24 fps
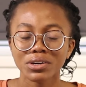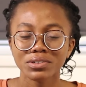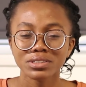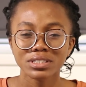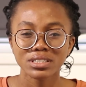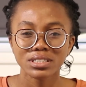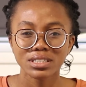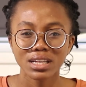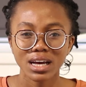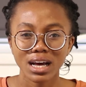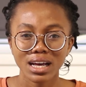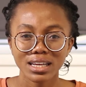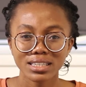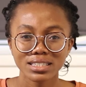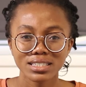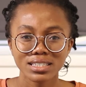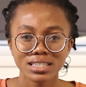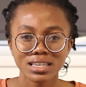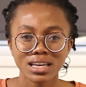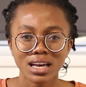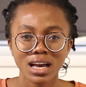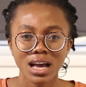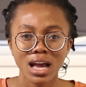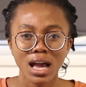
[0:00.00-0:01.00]
out that
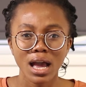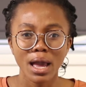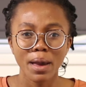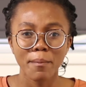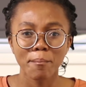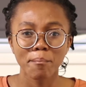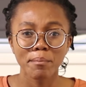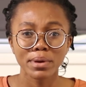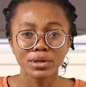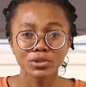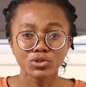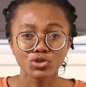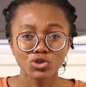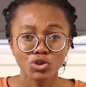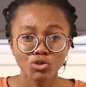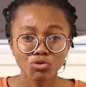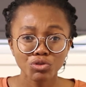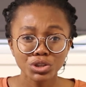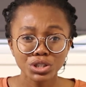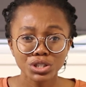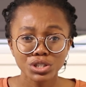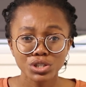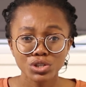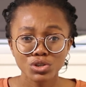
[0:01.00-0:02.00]

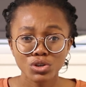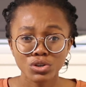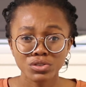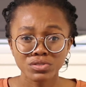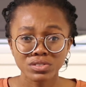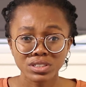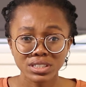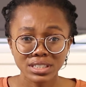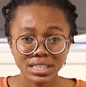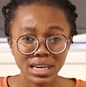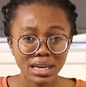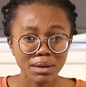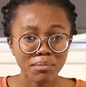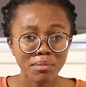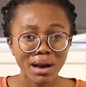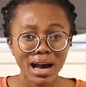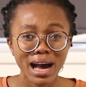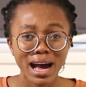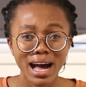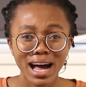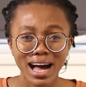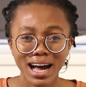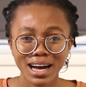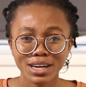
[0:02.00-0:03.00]
majority of them
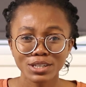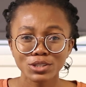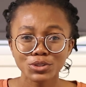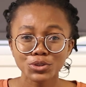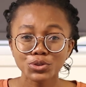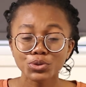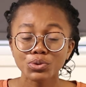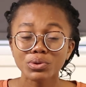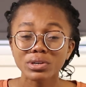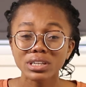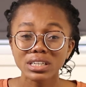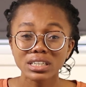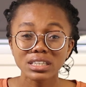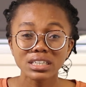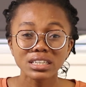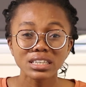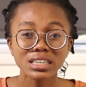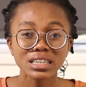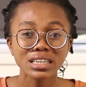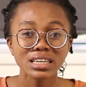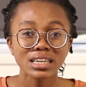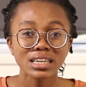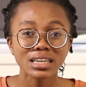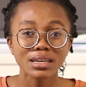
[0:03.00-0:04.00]

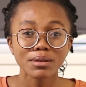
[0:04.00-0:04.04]
actually